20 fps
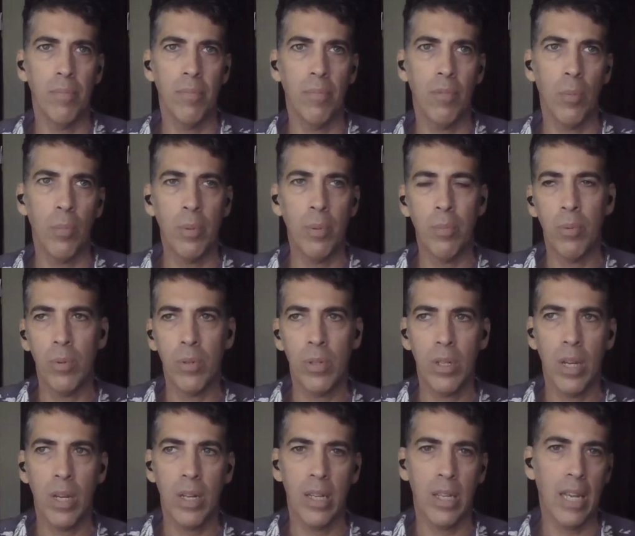where people would
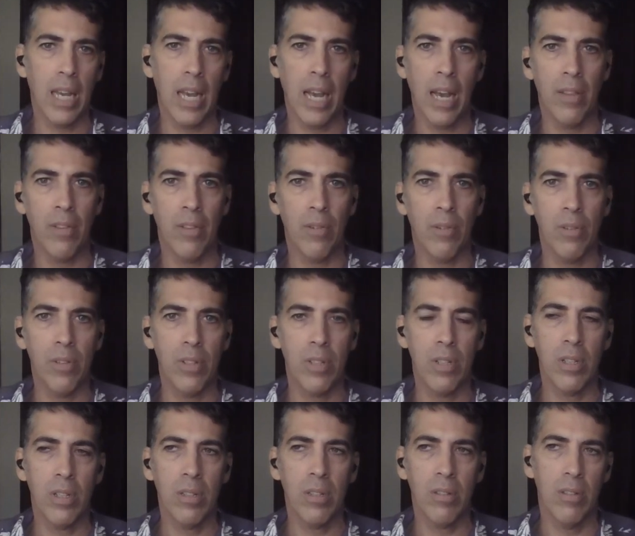kind of gather and
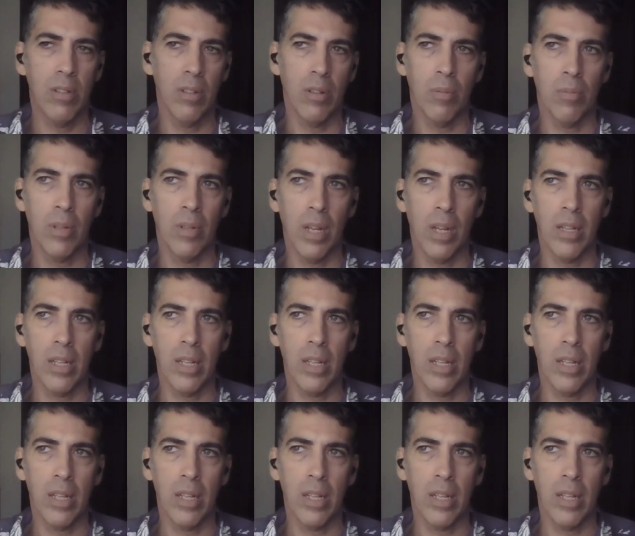sing, you know, they had